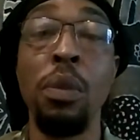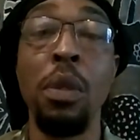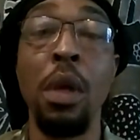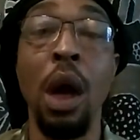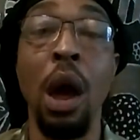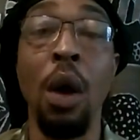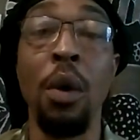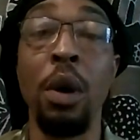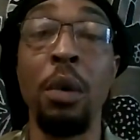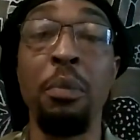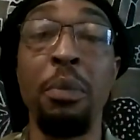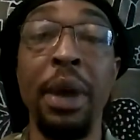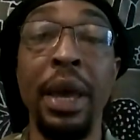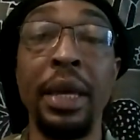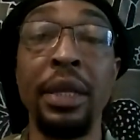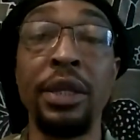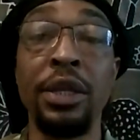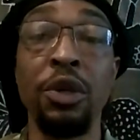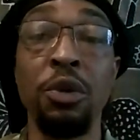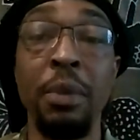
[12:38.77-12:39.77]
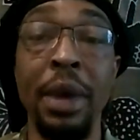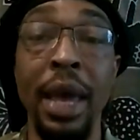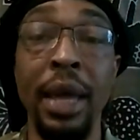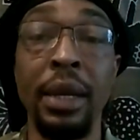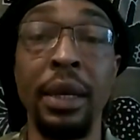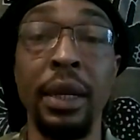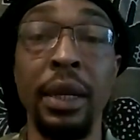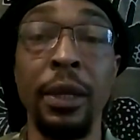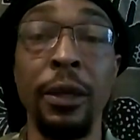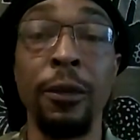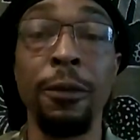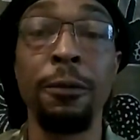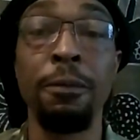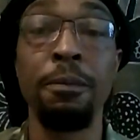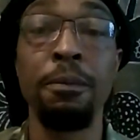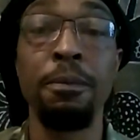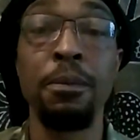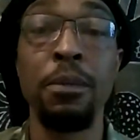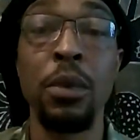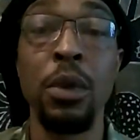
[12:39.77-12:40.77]
our base humanity,
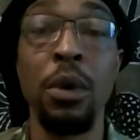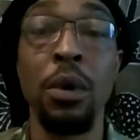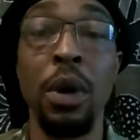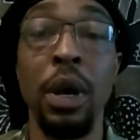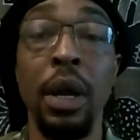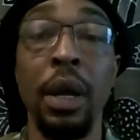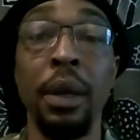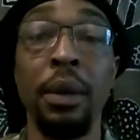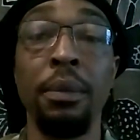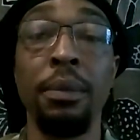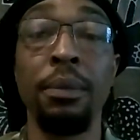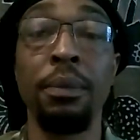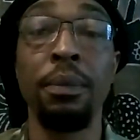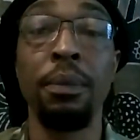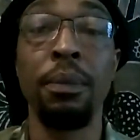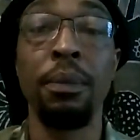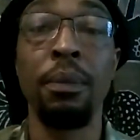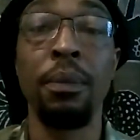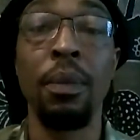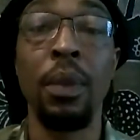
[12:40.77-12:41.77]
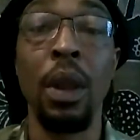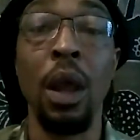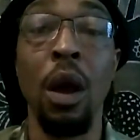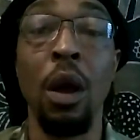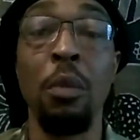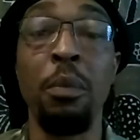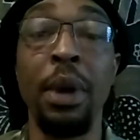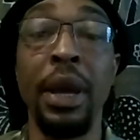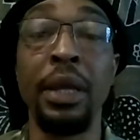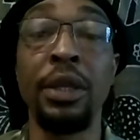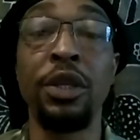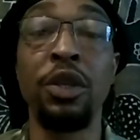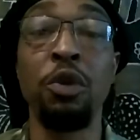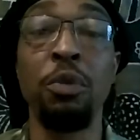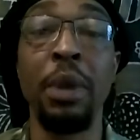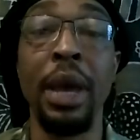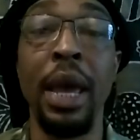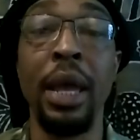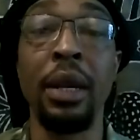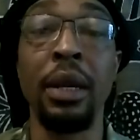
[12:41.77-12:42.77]
right? Our base
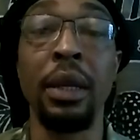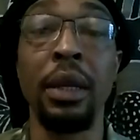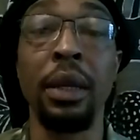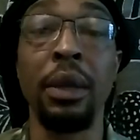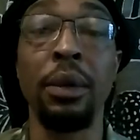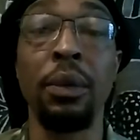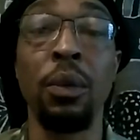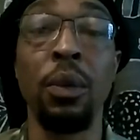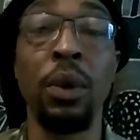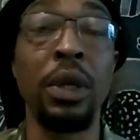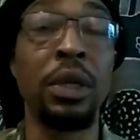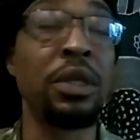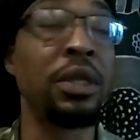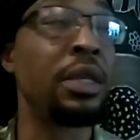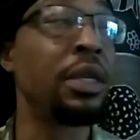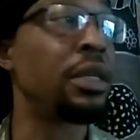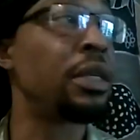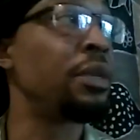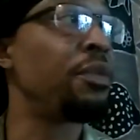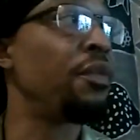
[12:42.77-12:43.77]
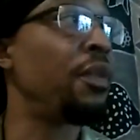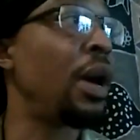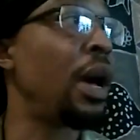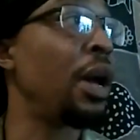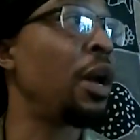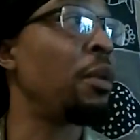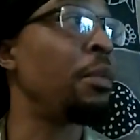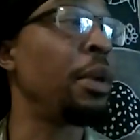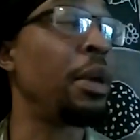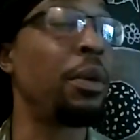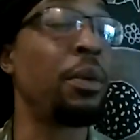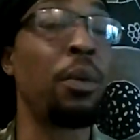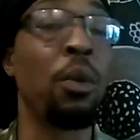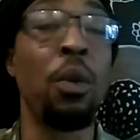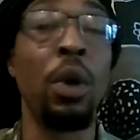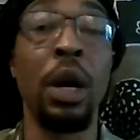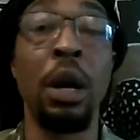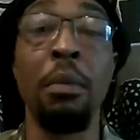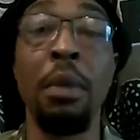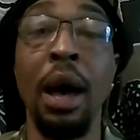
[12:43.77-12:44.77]
humanity. What is this environment?
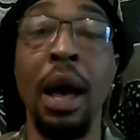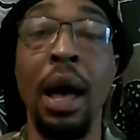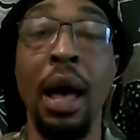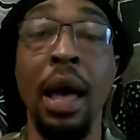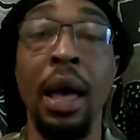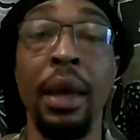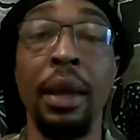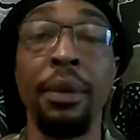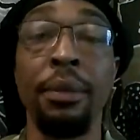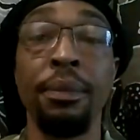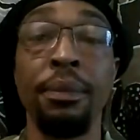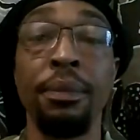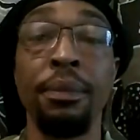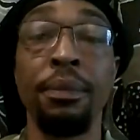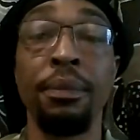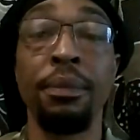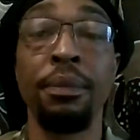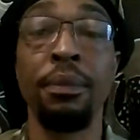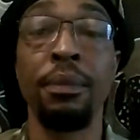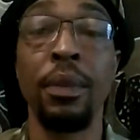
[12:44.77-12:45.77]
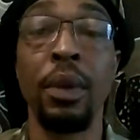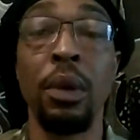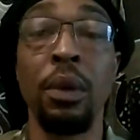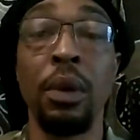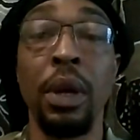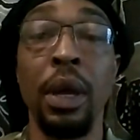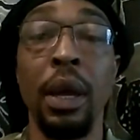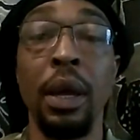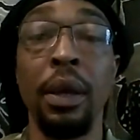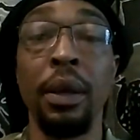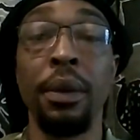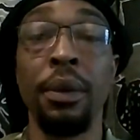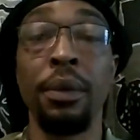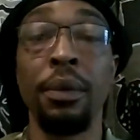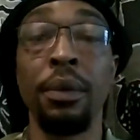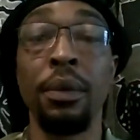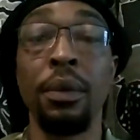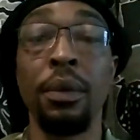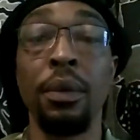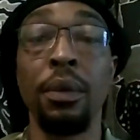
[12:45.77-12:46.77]
What am I? Okay?
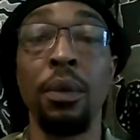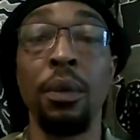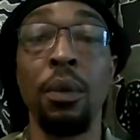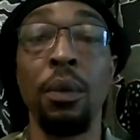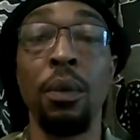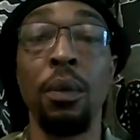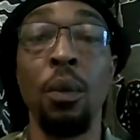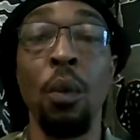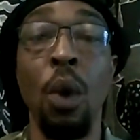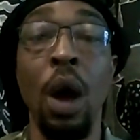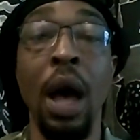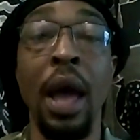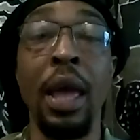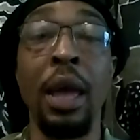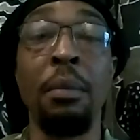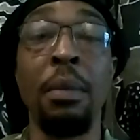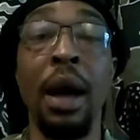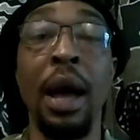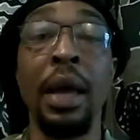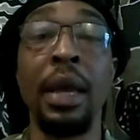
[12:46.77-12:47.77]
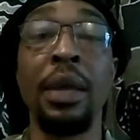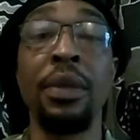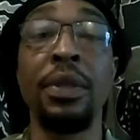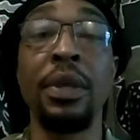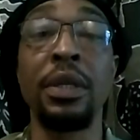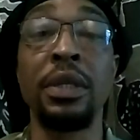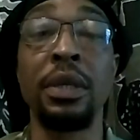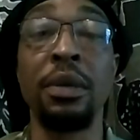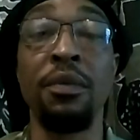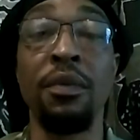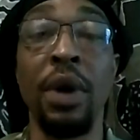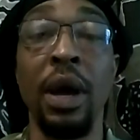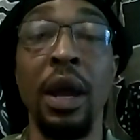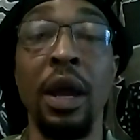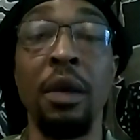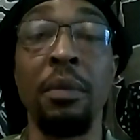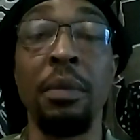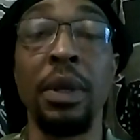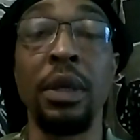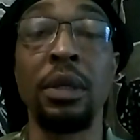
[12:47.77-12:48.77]
Why am I in this
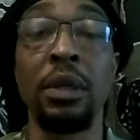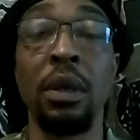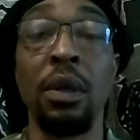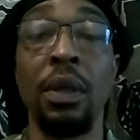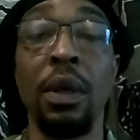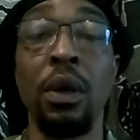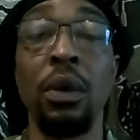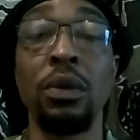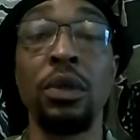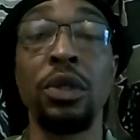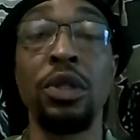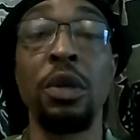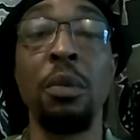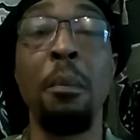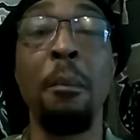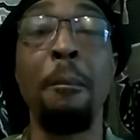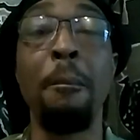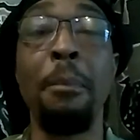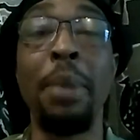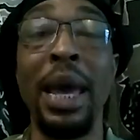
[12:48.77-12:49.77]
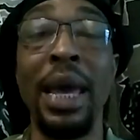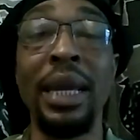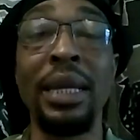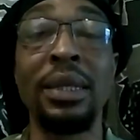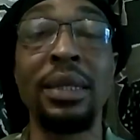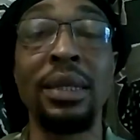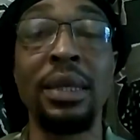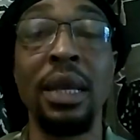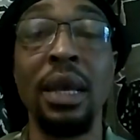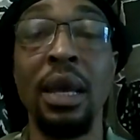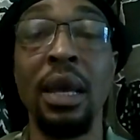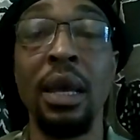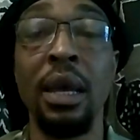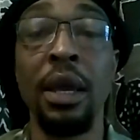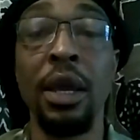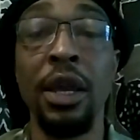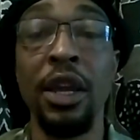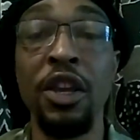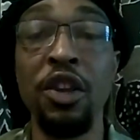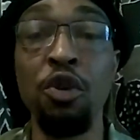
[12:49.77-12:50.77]
environment? So those are some base
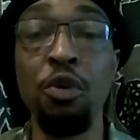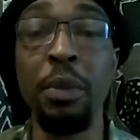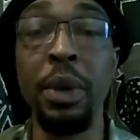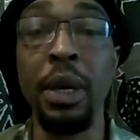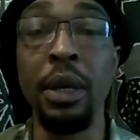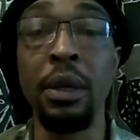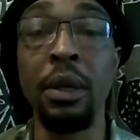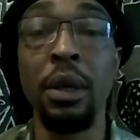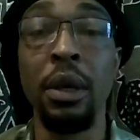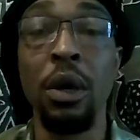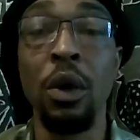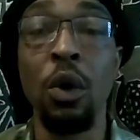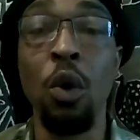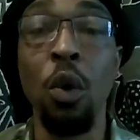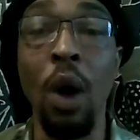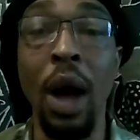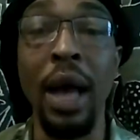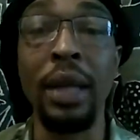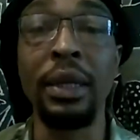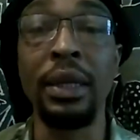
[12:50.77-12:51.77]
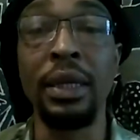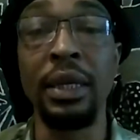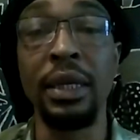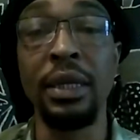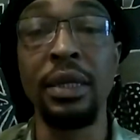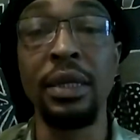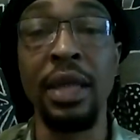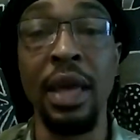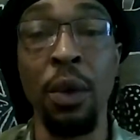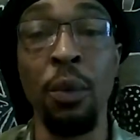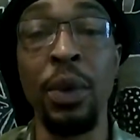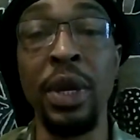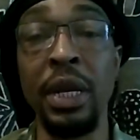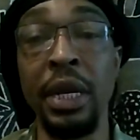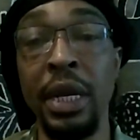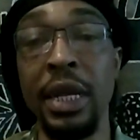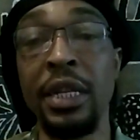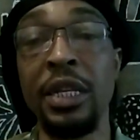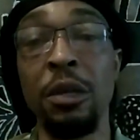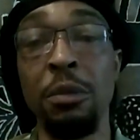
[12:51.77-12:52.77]
human qualities that we
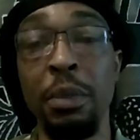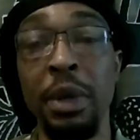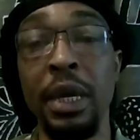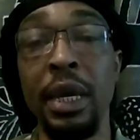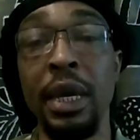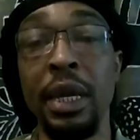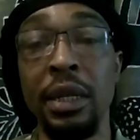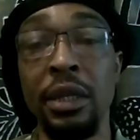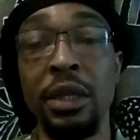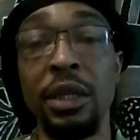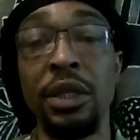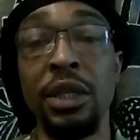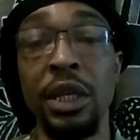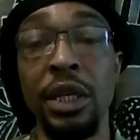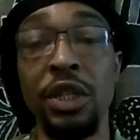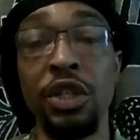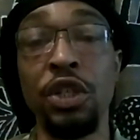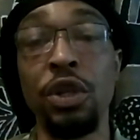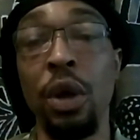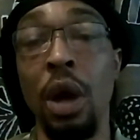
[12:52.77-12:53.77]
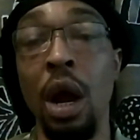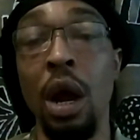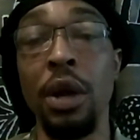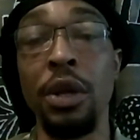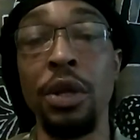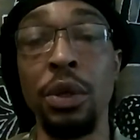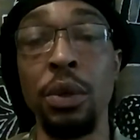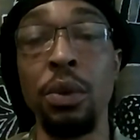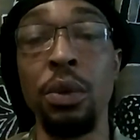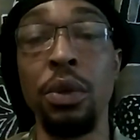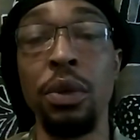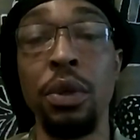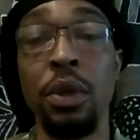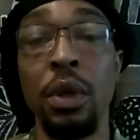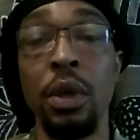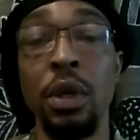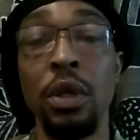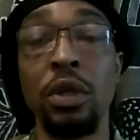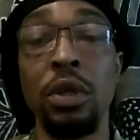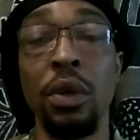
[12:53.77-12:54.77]
need to begin to teach to our youth
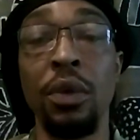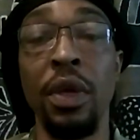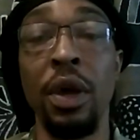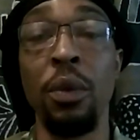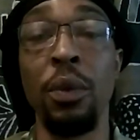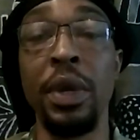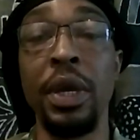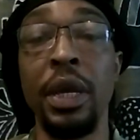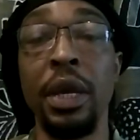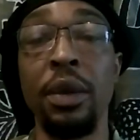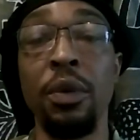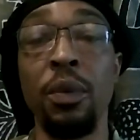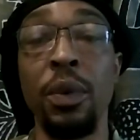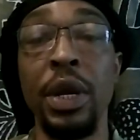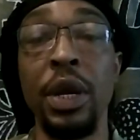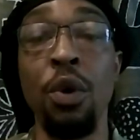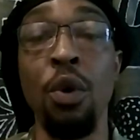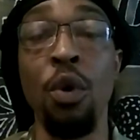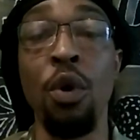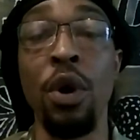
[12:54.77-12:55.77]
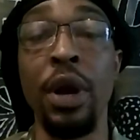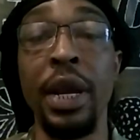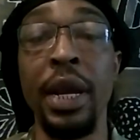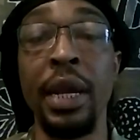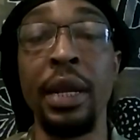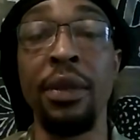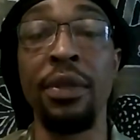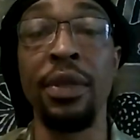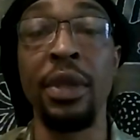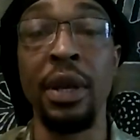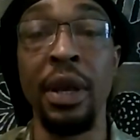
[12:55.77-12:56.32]
so that we can reorient the